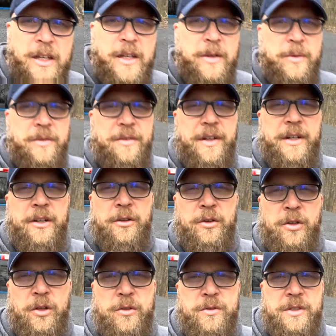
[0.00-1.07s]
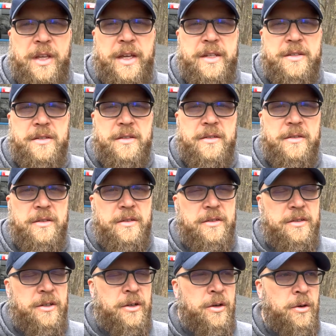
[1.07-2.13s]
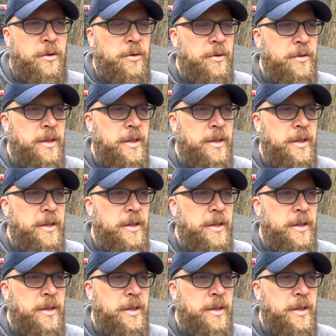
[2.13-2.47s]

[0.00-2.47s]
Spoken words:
we've got another closed gate. So